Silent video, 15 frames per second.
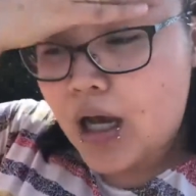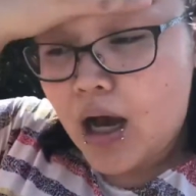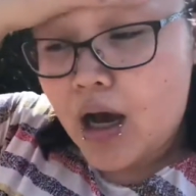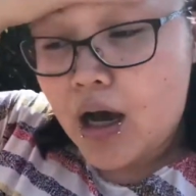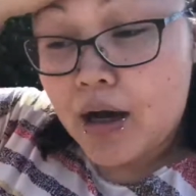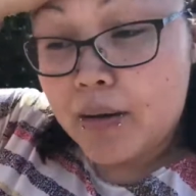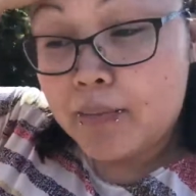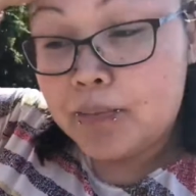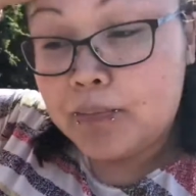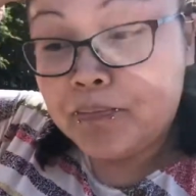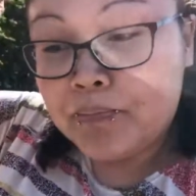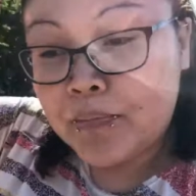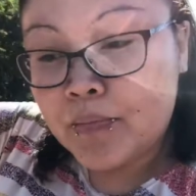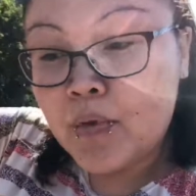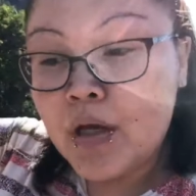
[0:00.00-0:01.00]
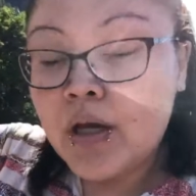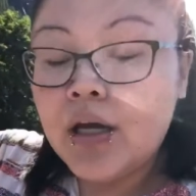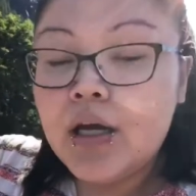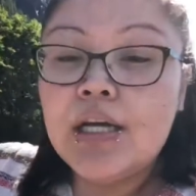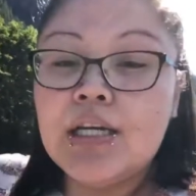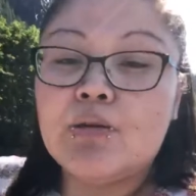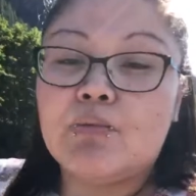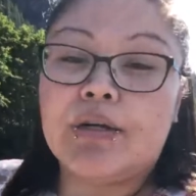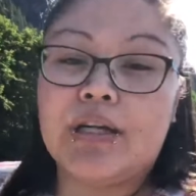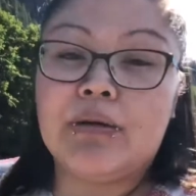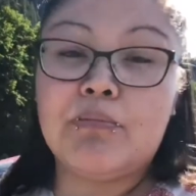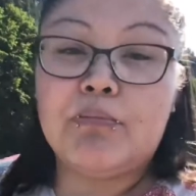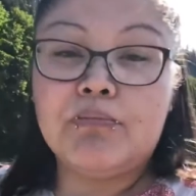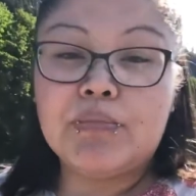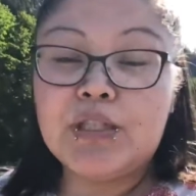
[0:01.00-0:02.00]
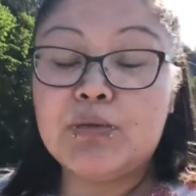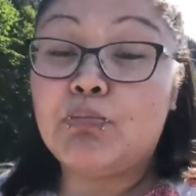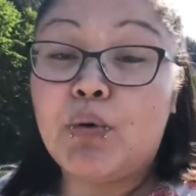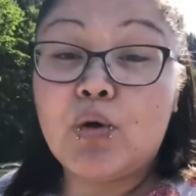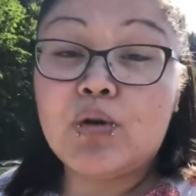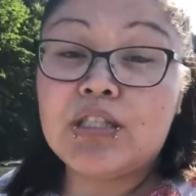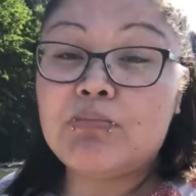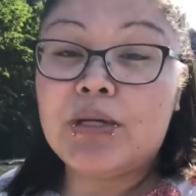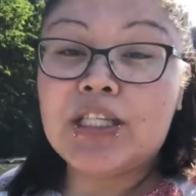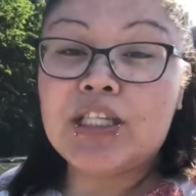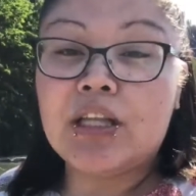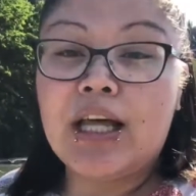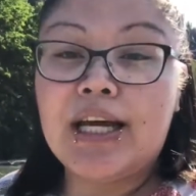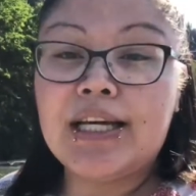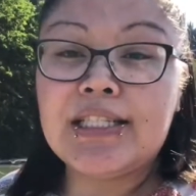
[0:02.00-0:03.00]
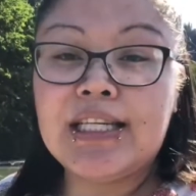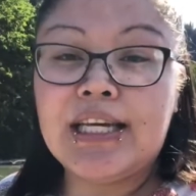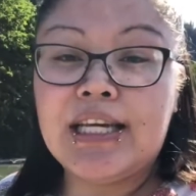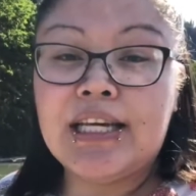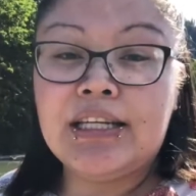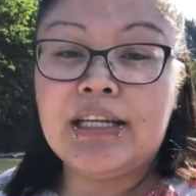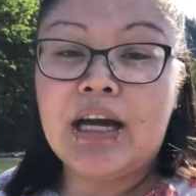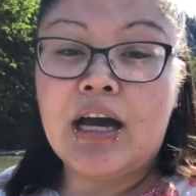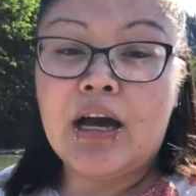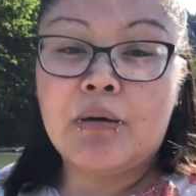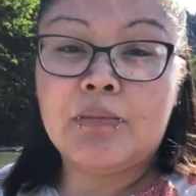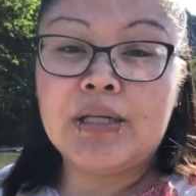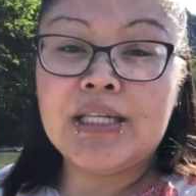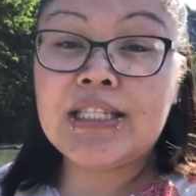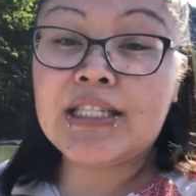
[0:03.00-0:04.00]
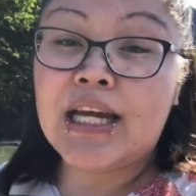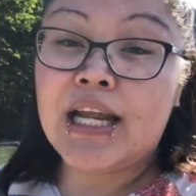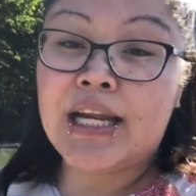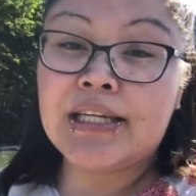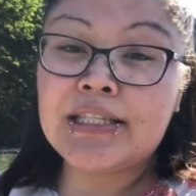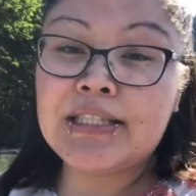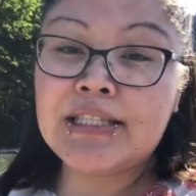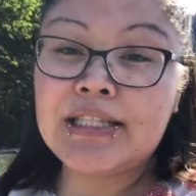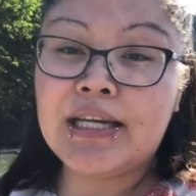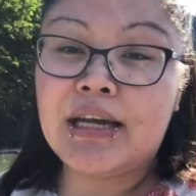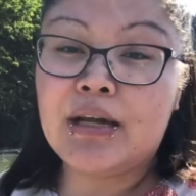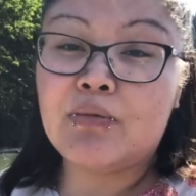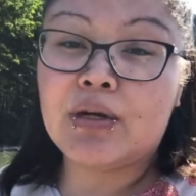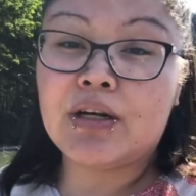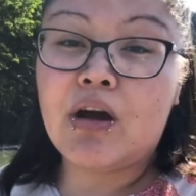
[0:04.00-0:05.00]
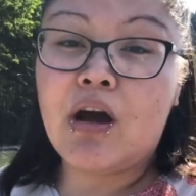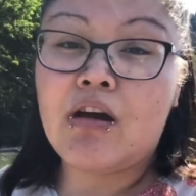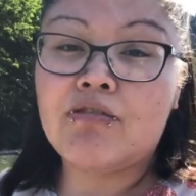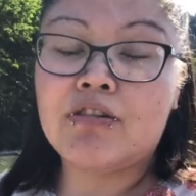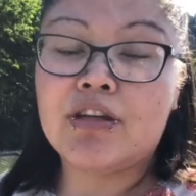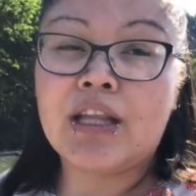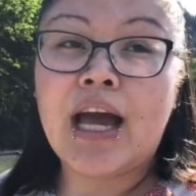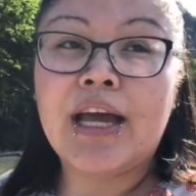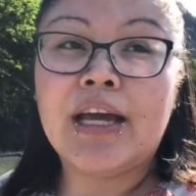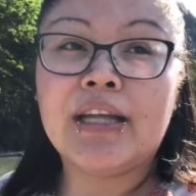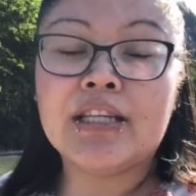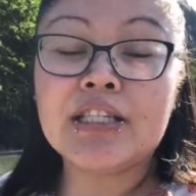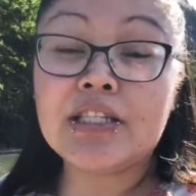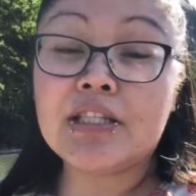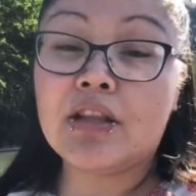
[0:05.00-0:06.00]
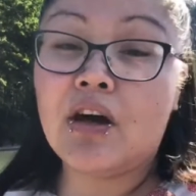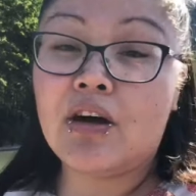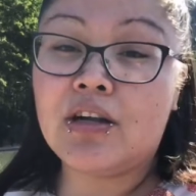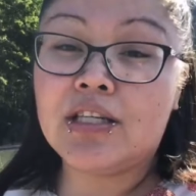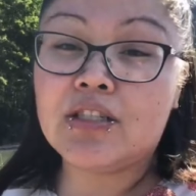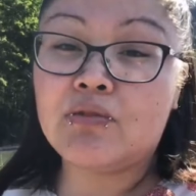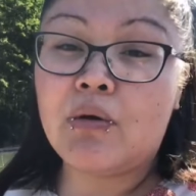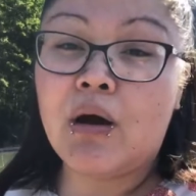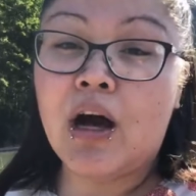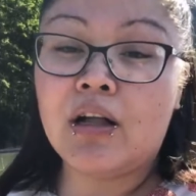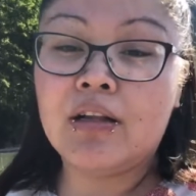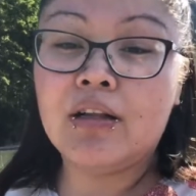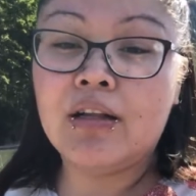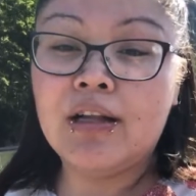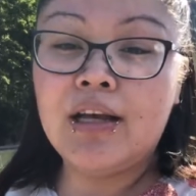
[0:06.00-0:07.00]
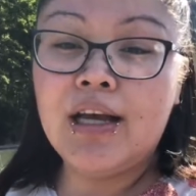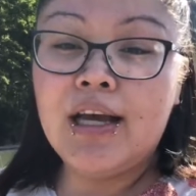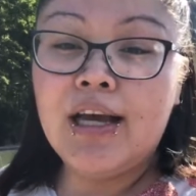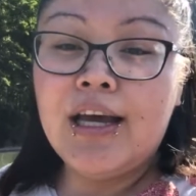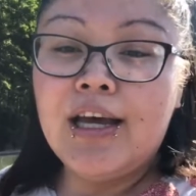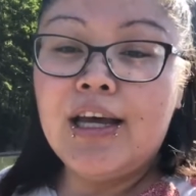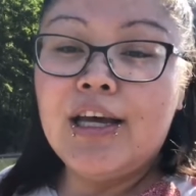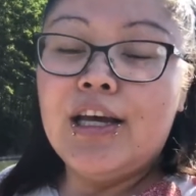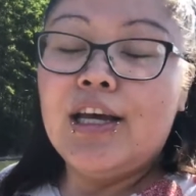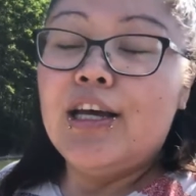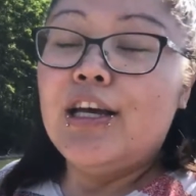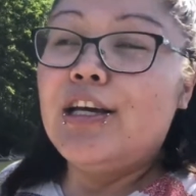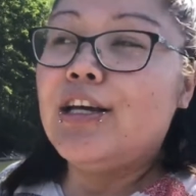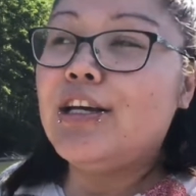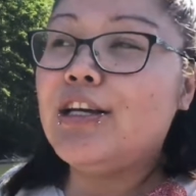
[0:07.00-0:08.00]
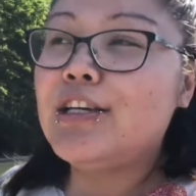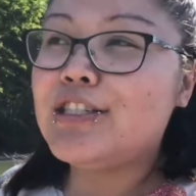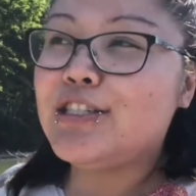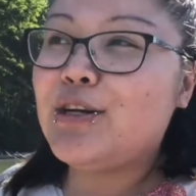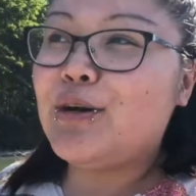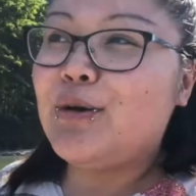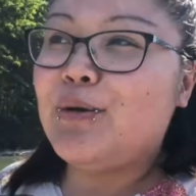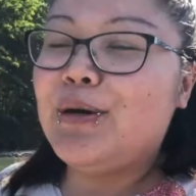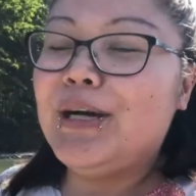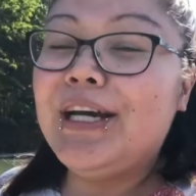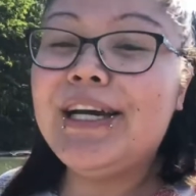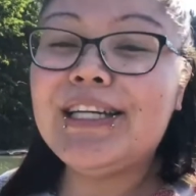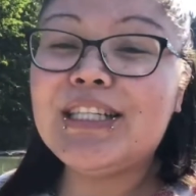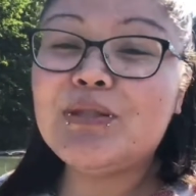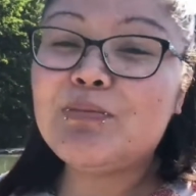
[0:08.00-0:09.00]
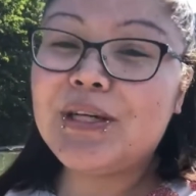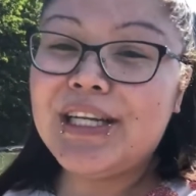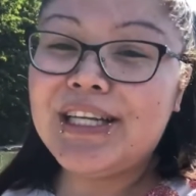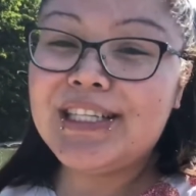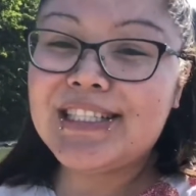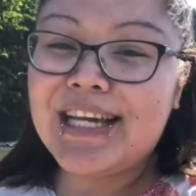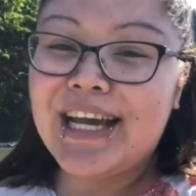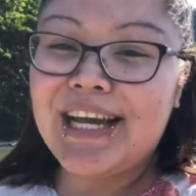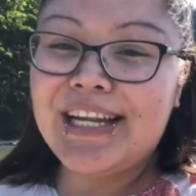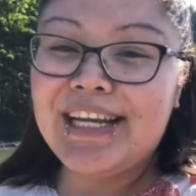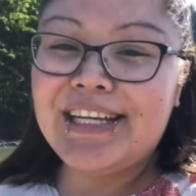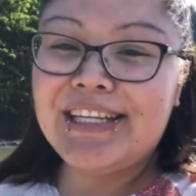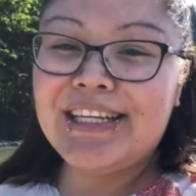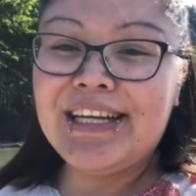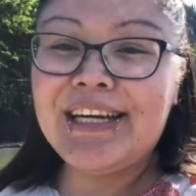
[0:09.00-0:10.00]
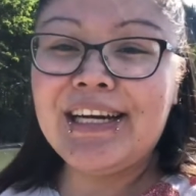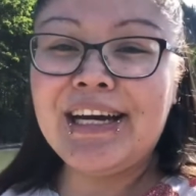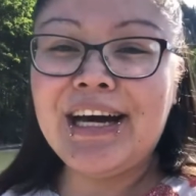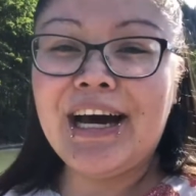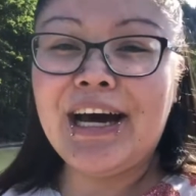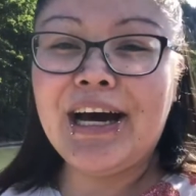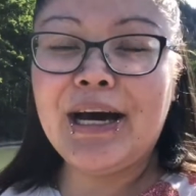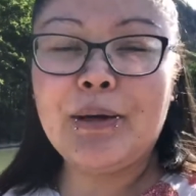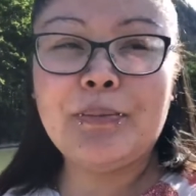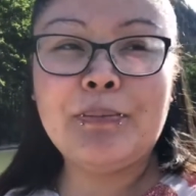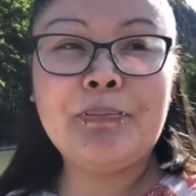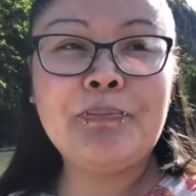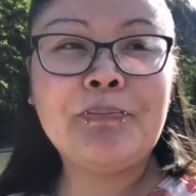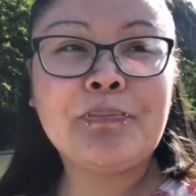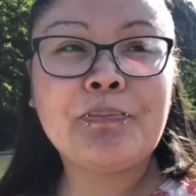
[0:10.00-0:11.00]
um, we're going to both specialize in um, aesthetics and we're going to offer that in the salon as well so it's pretty exciting um,